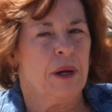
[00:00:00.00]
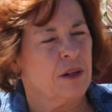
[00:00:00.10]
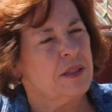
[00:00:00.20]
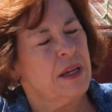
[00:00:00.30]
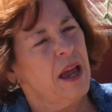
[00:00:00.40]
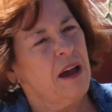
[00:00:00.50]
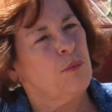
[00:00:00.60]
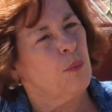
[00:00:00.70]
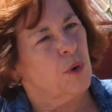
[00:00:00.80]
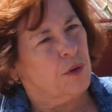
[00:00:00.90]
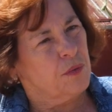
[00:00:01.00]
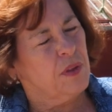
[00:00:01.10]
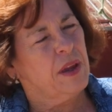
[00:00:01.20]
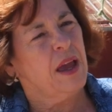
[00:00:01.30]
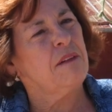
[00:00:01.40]
because they have worth,
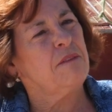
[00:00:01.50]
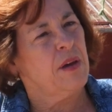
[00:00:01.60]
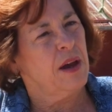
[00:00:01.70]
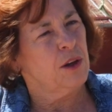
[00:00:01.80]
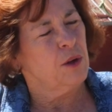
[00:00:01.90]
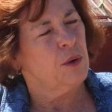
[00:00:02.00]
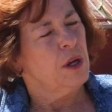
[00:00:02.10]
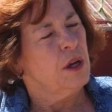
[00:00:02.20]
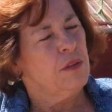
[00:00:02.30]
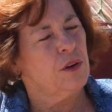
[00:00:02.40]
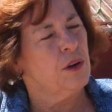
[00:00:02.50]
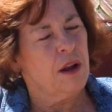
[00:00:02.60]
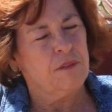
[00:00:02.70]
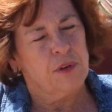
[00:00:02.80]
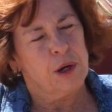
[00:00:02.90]
they have value. They're
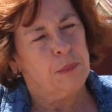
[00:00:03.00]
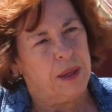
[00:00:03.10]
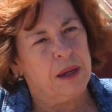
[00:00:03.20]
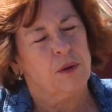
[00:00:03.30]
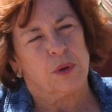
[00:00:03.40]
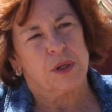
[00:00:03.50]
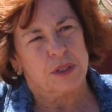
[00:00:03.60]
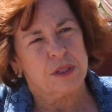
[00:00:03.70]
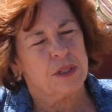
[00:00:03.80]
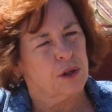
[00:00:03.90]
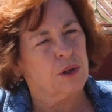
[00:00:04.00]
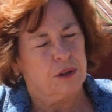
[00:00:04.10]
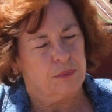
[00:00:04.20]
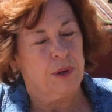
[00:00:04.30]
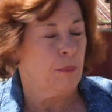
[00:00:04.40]
not very big horses, they're,
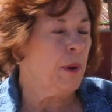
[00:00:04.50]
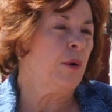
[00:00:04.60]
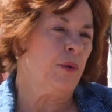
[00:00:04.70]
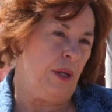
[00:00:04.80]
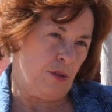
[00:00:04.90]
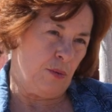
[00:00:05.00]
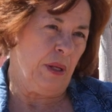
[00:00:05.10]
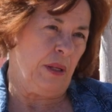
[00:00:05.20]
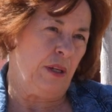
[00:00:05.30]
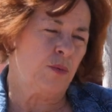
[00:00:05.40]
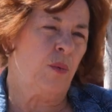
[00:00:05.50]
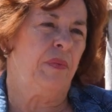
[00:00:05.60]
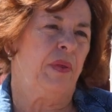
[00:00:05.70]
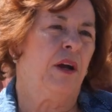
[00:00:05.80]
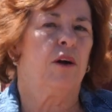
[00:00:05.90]
they're ponies really is
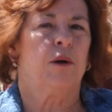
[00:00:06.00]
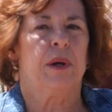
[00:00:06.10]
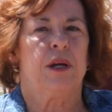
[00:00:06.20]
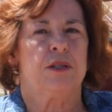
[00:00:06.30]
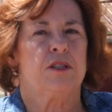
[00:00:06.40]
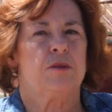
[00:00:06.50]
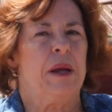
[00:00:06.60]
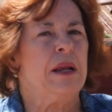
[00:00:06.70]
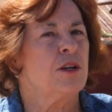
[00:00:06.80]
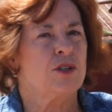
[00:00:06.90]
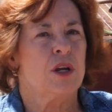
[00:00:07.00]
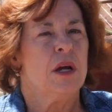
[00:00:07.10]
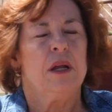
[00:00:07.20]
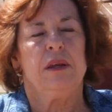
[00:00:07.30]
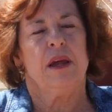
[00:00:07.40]
what they are because the Spanish
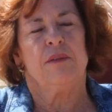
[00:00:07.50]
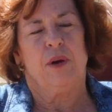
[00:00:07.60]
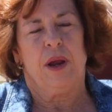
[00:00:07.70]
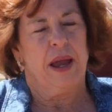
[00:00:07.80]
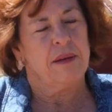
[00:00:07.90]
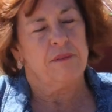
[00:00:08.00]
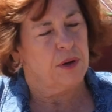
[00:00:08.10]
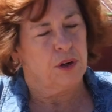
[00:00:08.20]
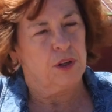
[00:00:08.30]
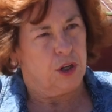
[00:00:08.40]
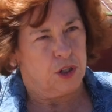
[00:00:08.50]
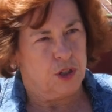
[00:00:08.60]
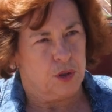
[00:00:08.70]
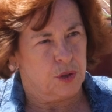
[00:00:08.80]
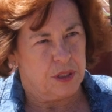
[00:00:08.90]
never had very large
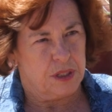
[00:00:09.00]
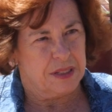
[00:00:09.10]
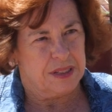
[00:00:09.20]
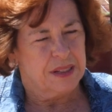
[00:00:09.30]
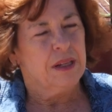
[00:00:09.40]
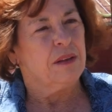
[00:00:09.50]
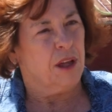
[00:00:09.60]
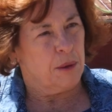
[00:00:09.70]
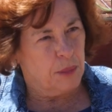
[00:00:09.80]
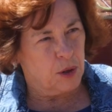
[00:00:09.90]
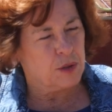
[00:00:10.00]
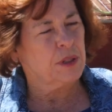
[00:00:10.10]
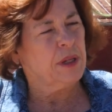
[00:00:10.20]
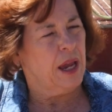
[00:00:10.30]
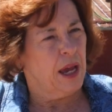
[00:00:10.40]
horses. They
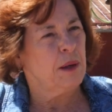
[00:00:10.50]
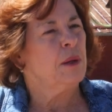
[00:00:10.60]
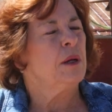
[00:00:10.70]
mostly had